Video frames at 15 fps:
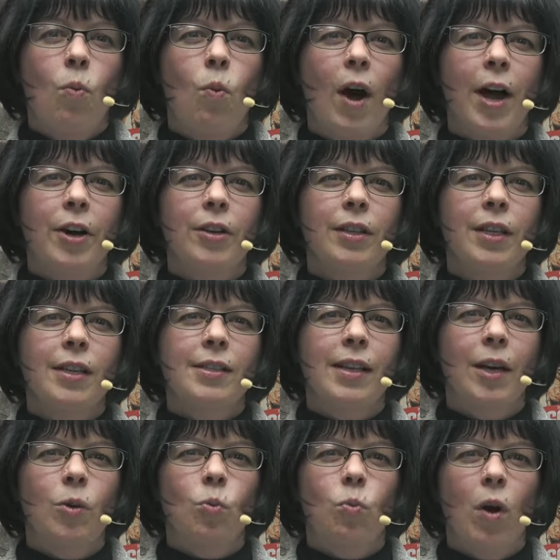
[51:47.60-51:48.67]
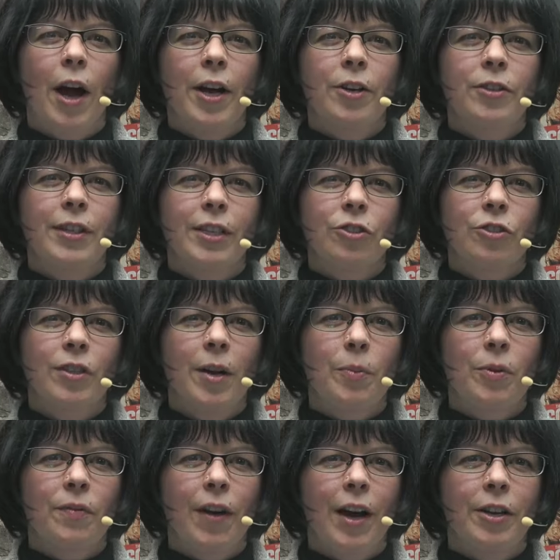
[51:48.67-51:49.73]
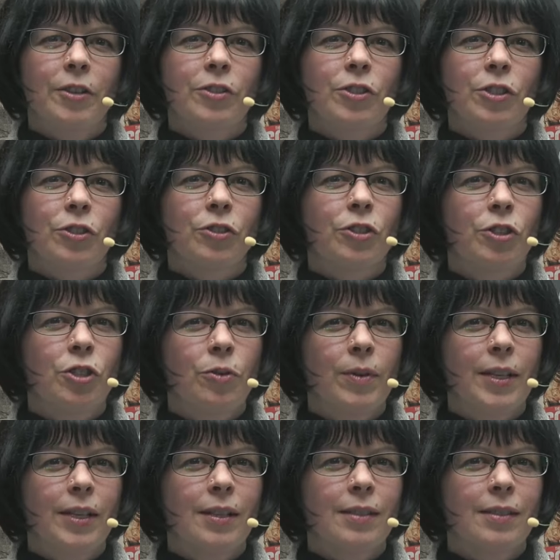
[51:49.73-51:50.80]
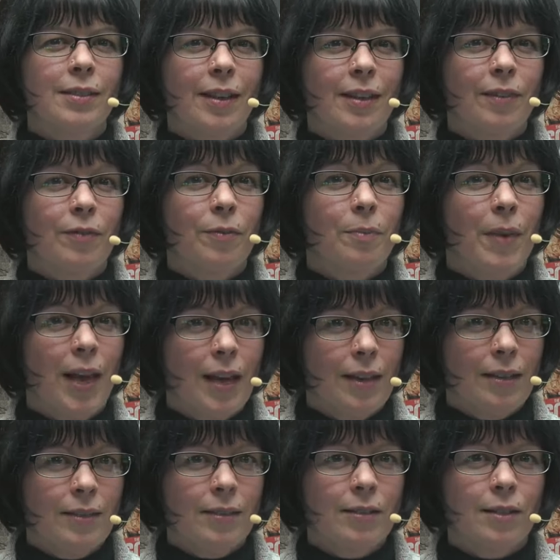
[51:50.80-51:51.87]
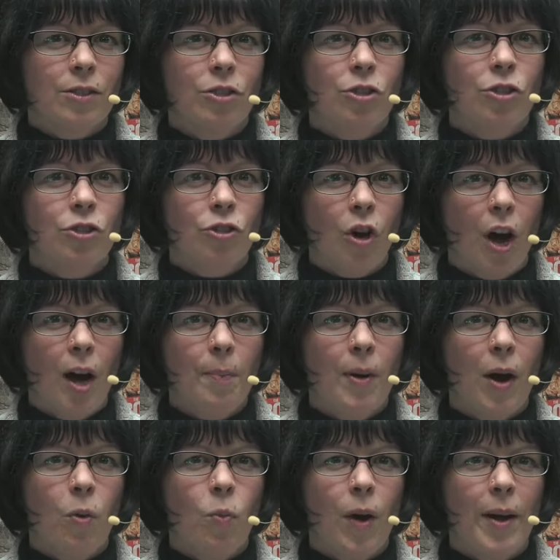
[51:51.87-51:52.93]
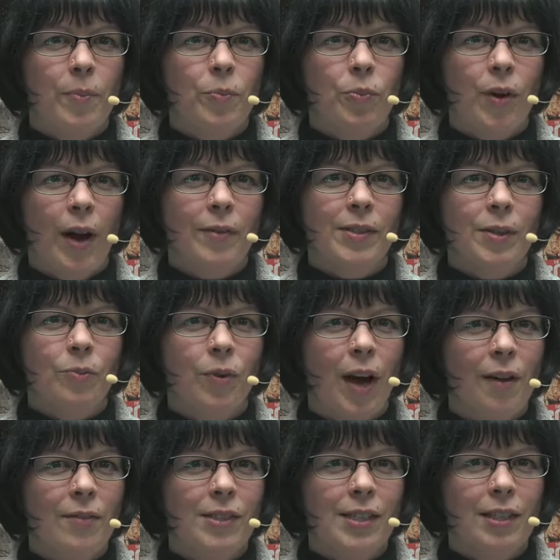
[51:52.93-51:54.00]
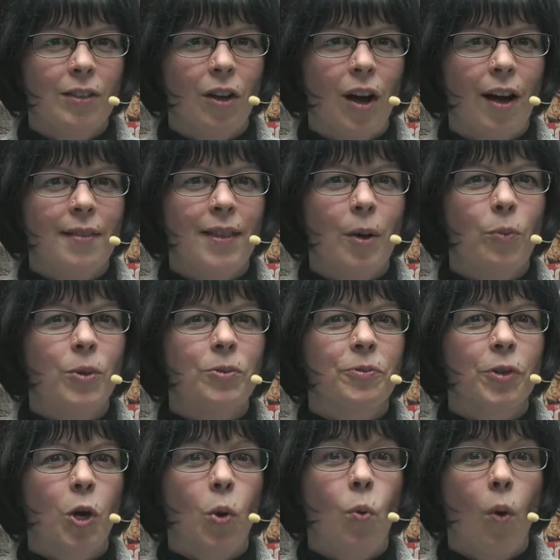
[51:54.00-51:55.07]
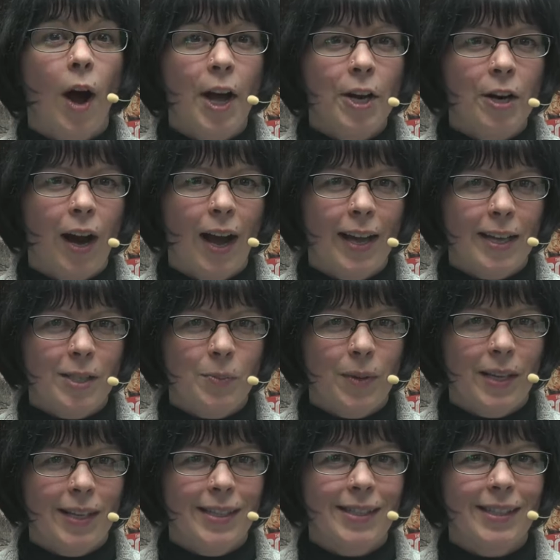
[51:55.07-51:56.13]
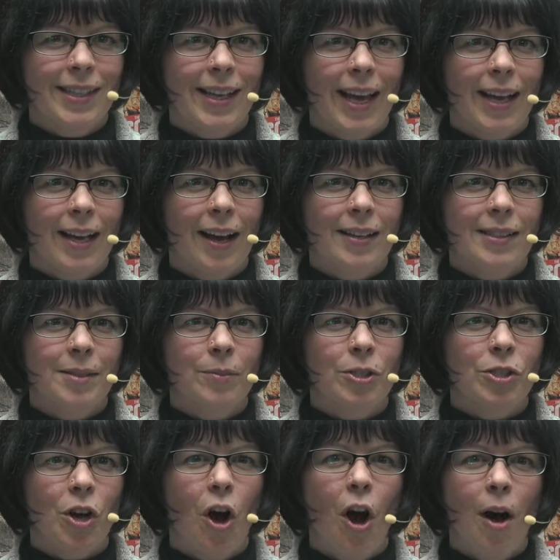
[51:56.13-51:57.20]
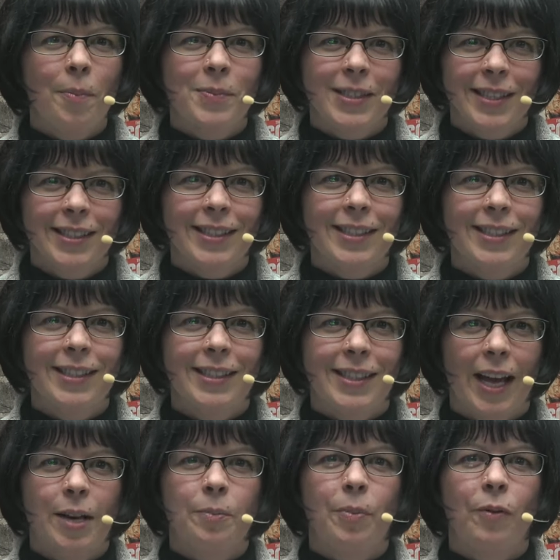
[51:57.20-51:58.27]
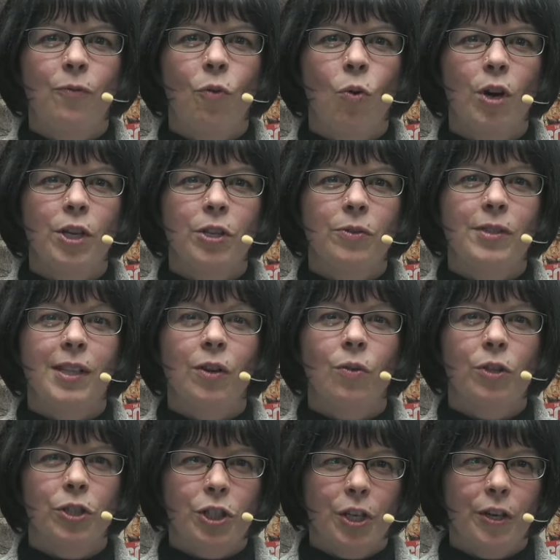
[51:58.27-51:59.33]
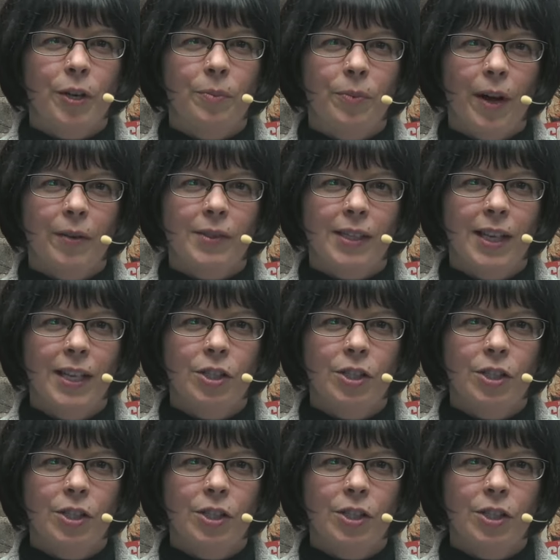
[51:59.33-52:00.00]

Wireless and wired internet providers are suing the state of Maine to stop a web browsing privacy law that would require ISPs to get customers opt in consent before using or sharing browsing